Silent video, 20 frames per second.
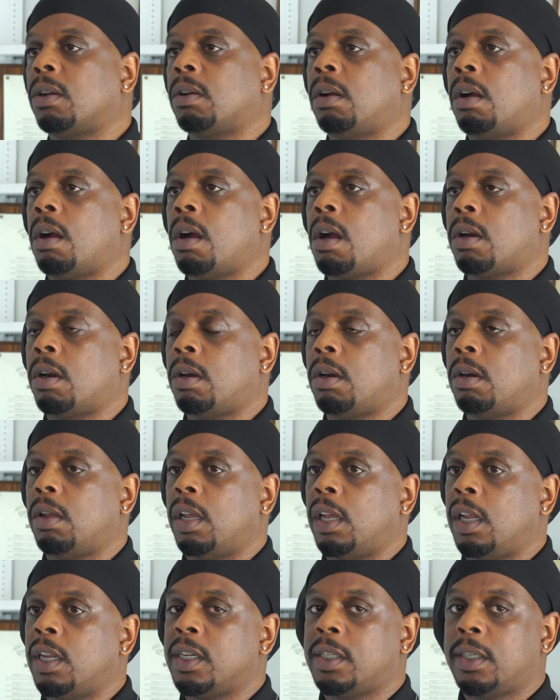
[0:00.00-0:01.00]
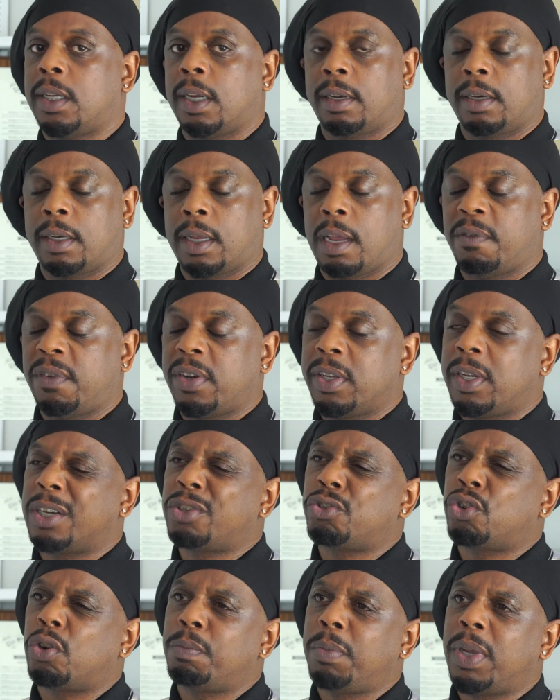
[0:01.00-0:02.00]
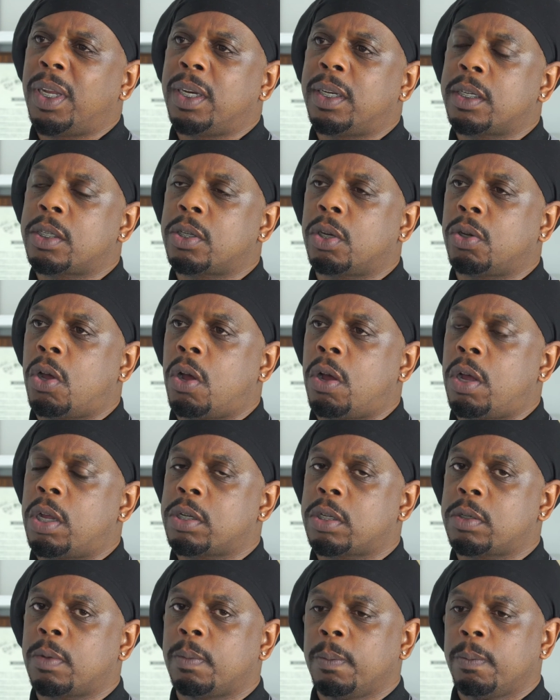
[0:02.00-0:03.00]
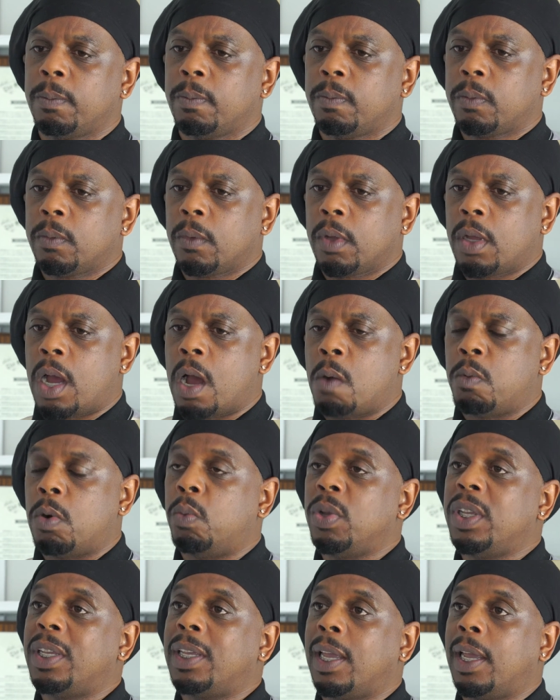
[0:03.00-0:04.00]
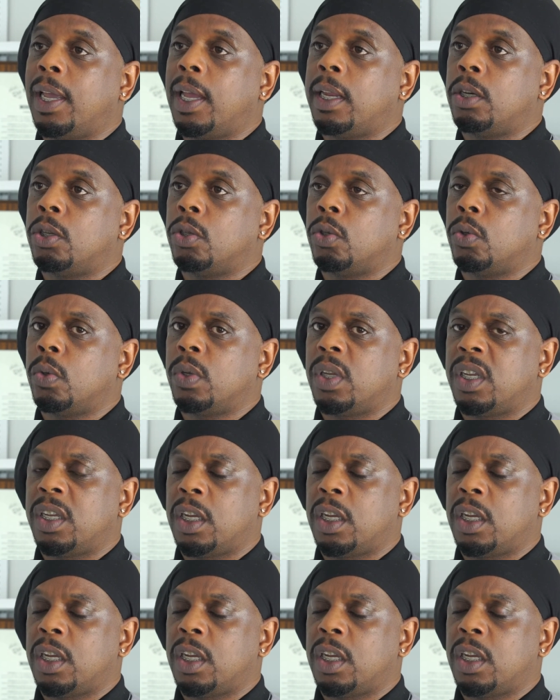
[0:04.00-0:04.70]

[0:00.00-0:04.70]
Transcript: Carter, it is definitely a tremendous loss. What we can do